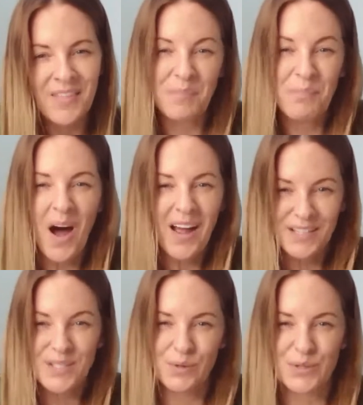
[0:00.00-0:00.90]
the
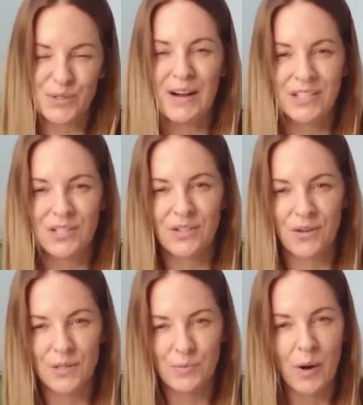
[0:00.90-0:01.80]
buyers who are attracted to
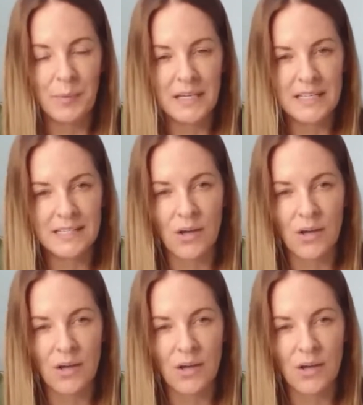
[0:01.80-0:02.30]
those properties.